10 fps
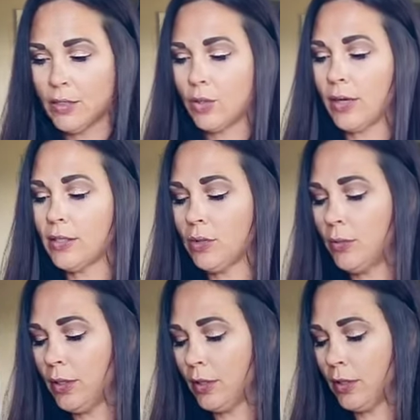So I do
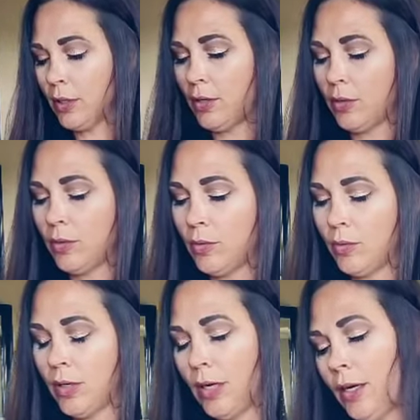want to
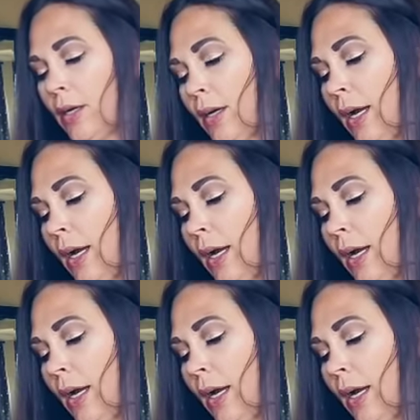know uh,